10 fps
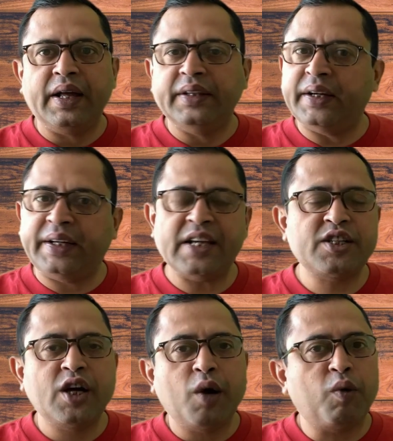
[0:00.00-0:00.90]
The
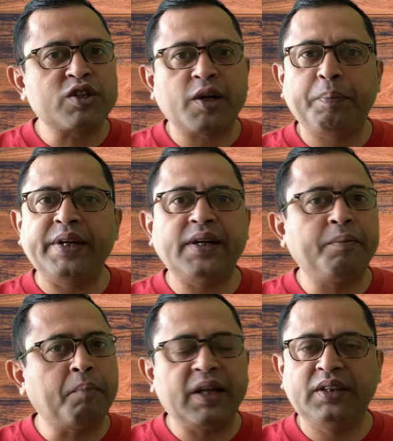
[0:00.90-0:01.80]
test was repeated
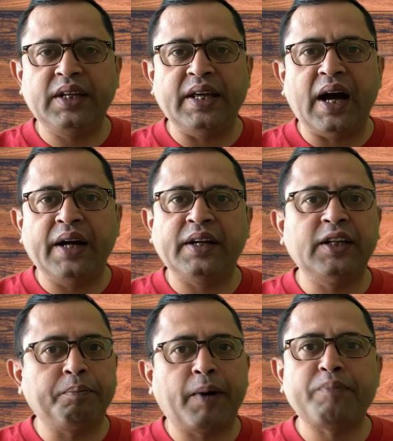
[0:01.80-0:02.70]
monthly until
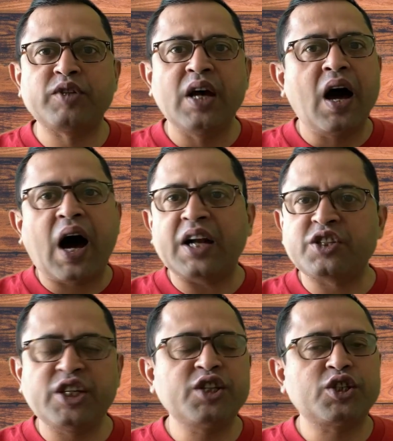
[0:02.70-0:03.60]
the pups are
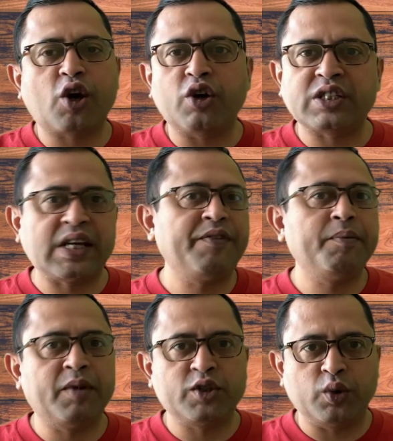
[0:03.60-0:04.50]
6 or 7
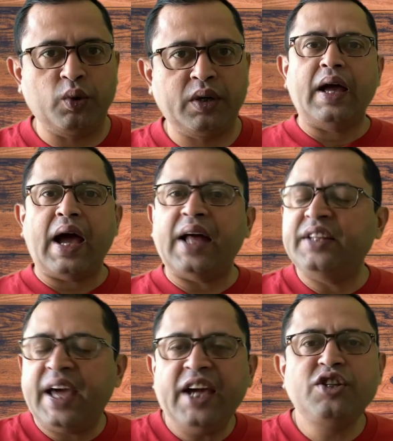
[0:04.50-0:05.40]
months old. At
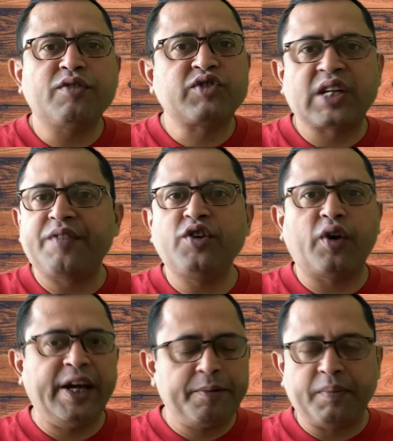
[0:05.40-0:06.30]
the age of 7
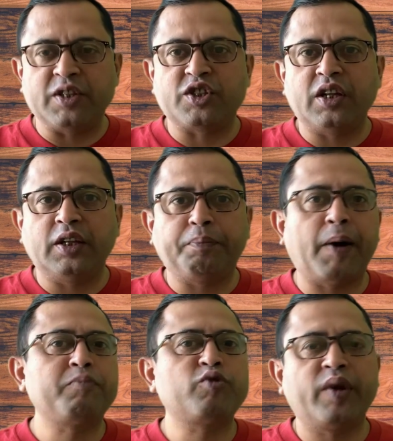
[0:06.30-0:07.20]
or 8 months, the
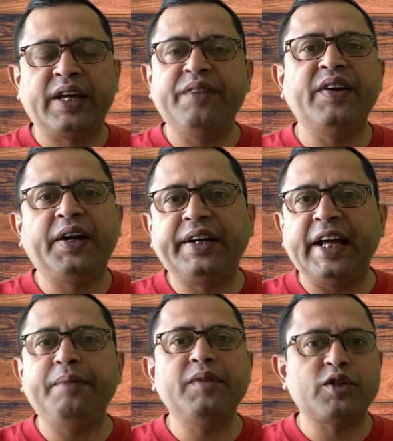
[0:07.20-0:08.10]
pups were given a
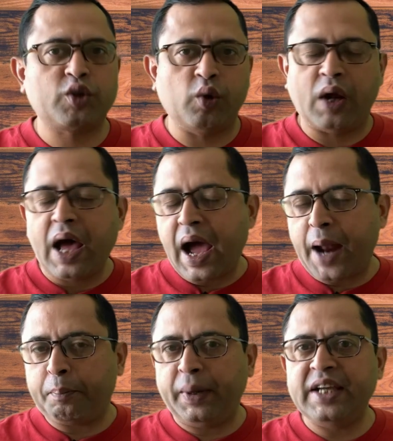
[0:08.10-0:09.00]
tameness score
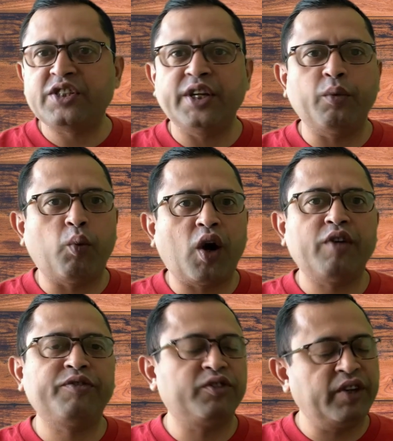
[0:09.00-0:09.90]
and placed in one
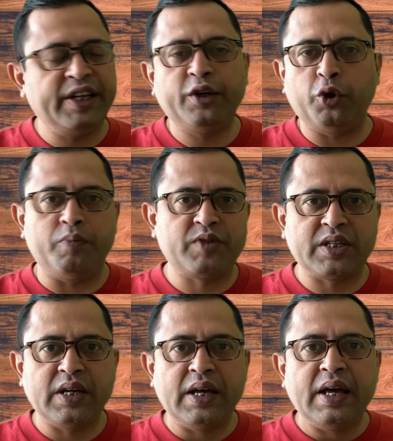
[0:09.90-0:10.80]
of three groups.